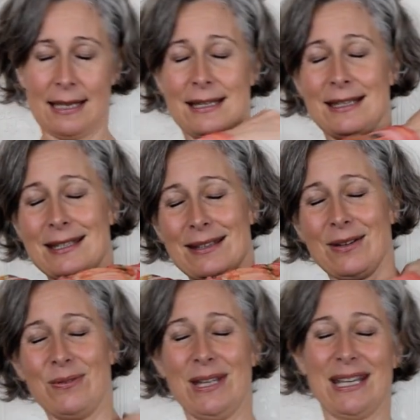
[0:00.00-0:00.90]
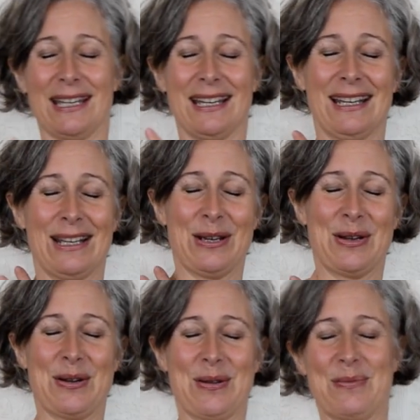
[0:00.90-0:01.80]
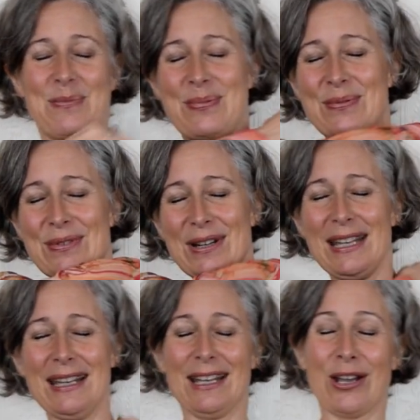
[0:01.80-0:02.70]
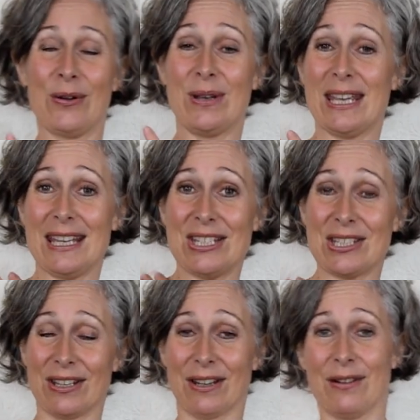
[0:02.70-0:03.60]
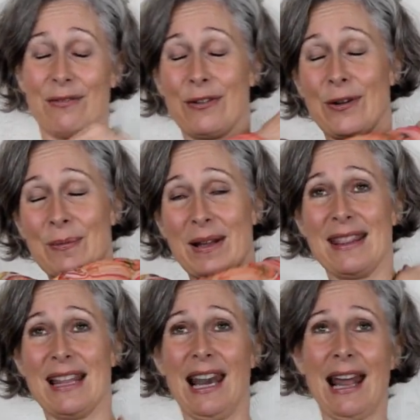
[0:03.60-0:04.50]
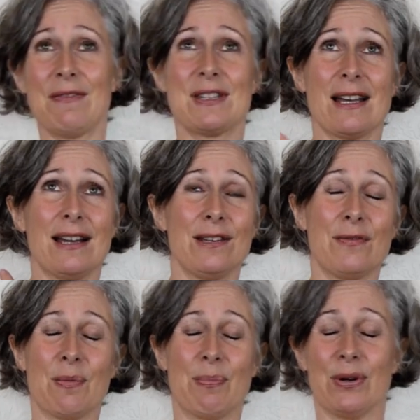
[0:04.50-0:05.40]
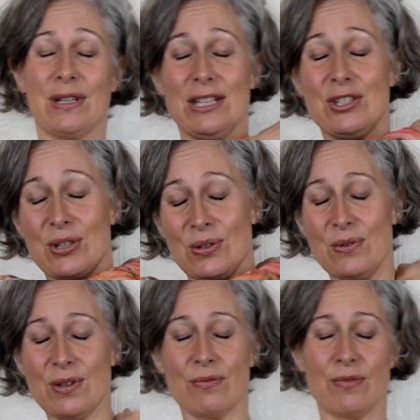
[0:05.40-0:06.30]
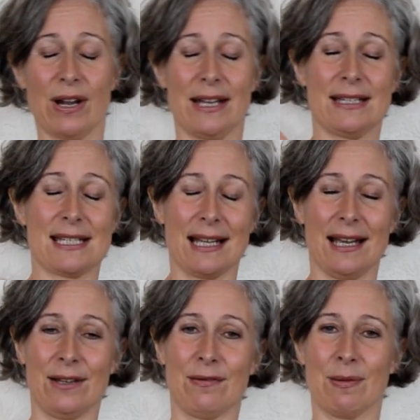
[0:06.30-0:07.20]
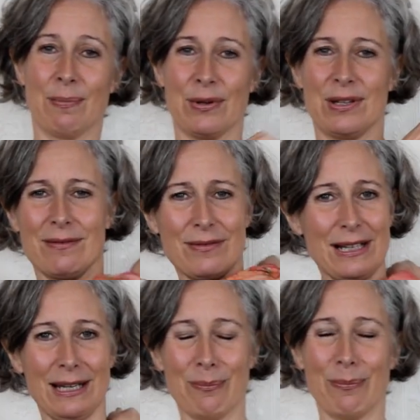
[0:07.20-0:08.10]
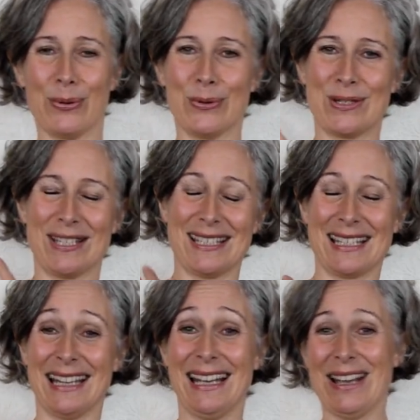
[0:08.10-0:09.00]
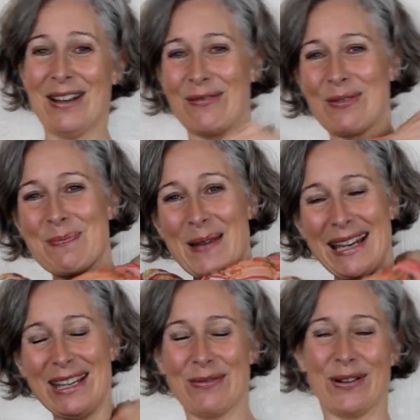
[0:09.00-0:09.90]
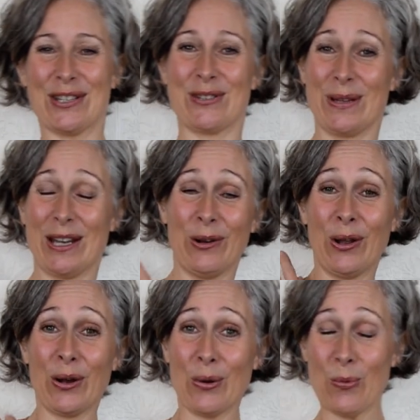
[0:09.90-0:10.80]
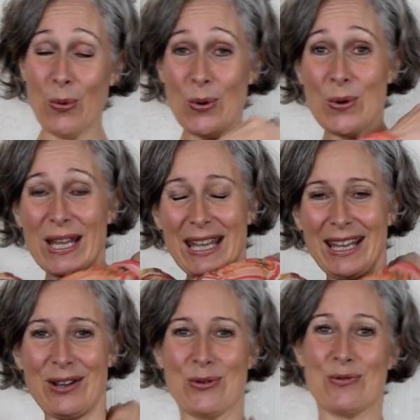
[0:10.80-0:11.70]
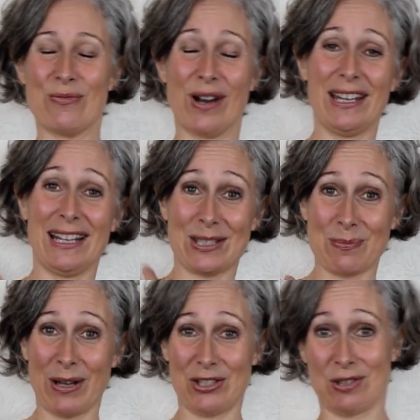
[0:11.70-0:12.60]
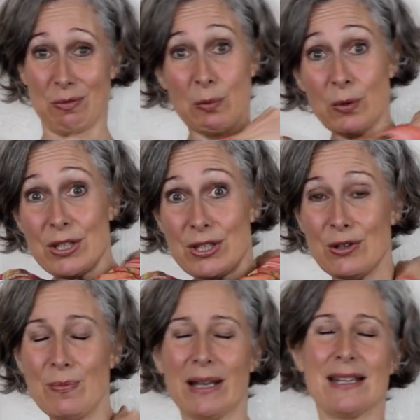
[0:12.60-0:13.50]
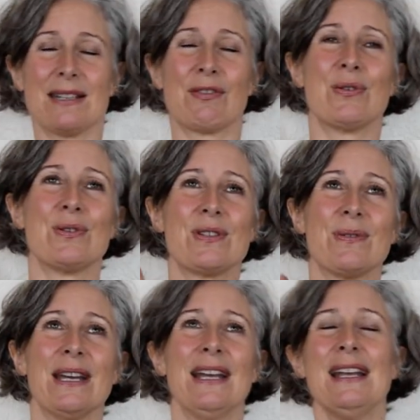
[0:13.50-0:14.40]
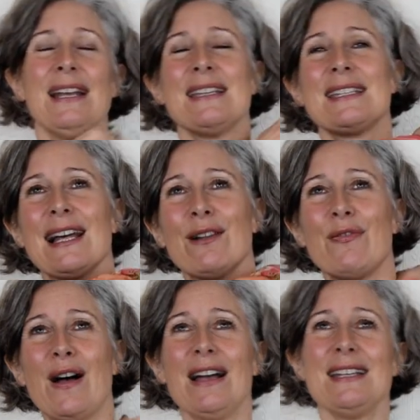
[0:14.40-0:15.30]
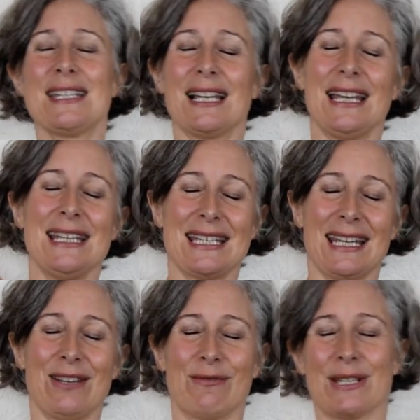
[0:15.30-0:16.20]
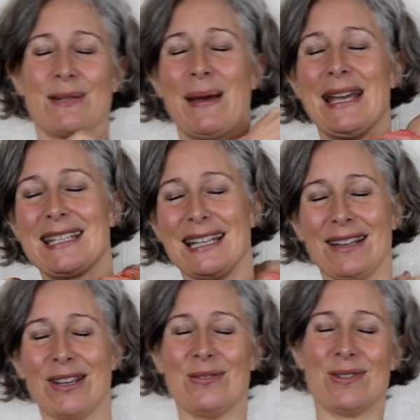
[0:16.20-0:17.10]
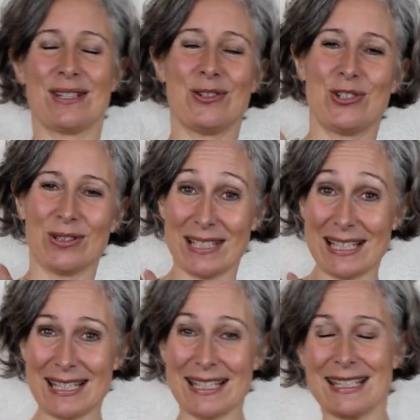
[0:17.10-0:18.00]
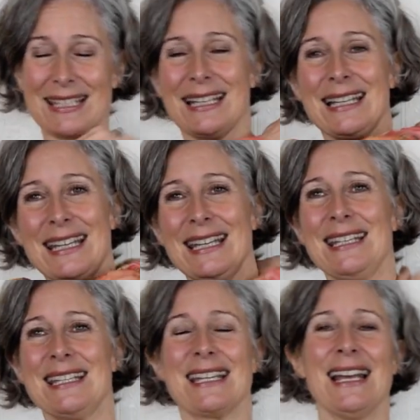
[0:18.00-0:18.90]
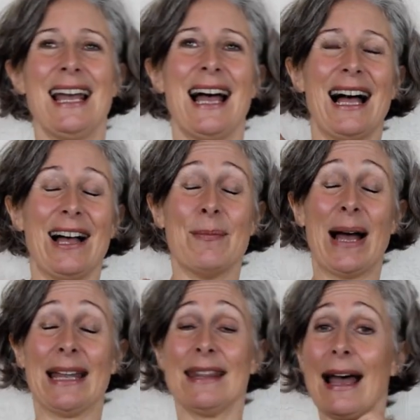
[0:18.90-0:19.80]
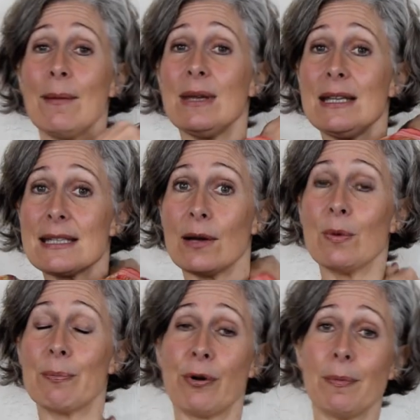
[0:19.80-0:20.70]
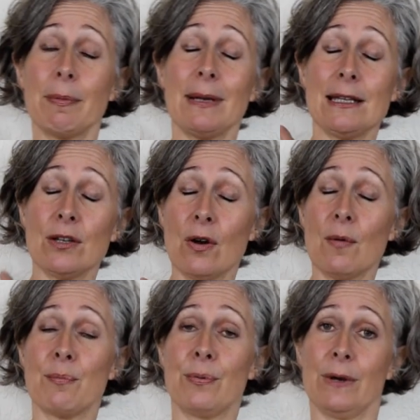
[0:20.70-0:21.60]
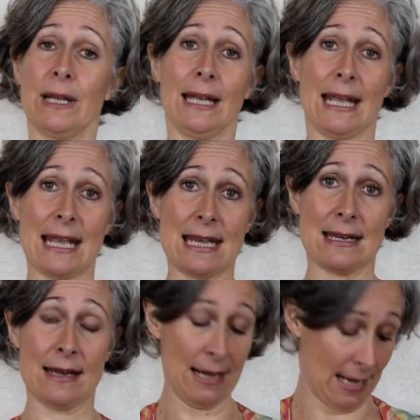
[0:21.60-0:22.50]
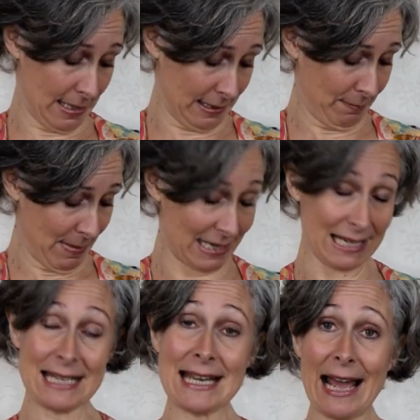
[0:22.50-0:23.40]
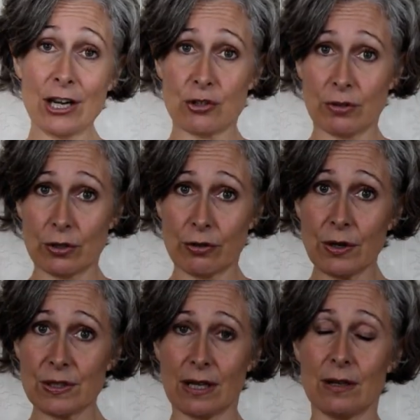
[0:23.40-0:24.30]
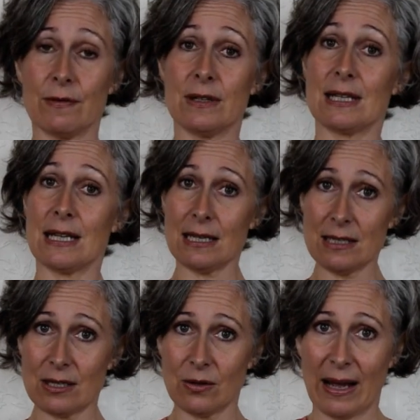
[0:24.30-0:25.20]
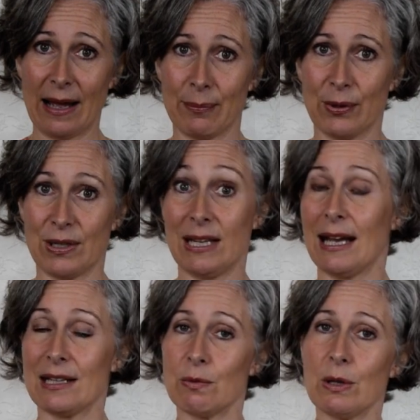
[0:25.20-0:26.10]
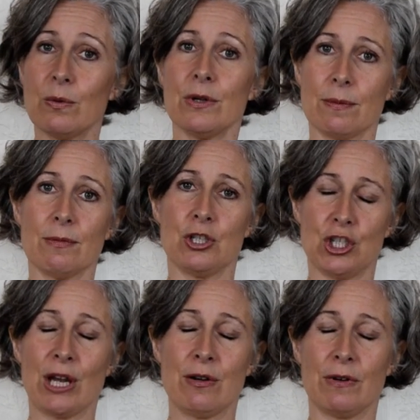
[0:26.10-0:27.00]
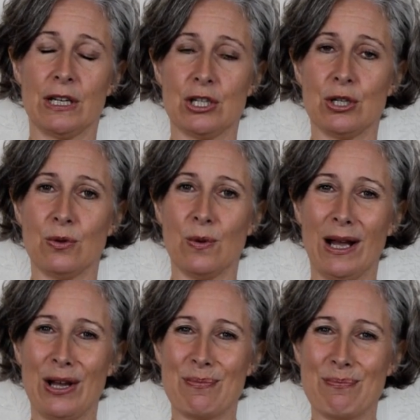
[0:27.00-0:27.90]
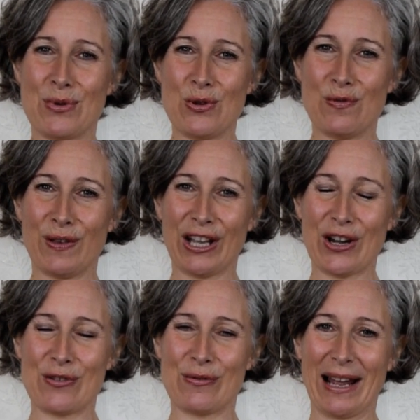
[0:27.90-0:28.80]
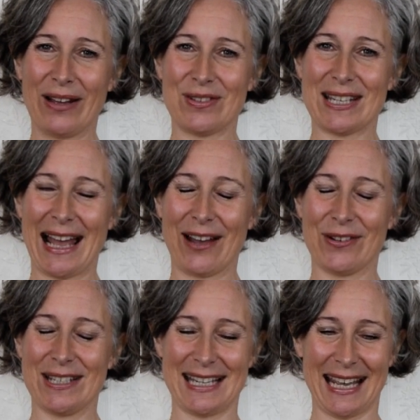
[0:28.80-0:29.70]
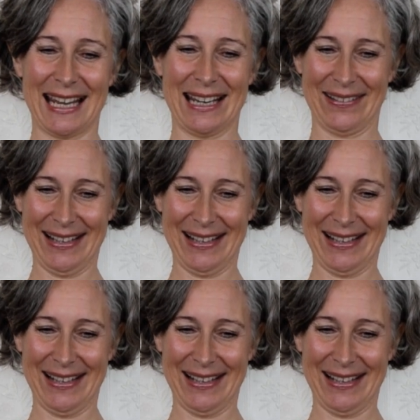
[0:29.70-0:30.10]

so that we can bring cohesion from the left side of the body to the right side of the body. Really important. And for many of us, we're no longer walking or running as much as we would do because, of course, we're self-isolating, respecting those social distancing needs. And that means that we're probably not bringing in as many natural crossovers into our body as we would generally do moving around our day.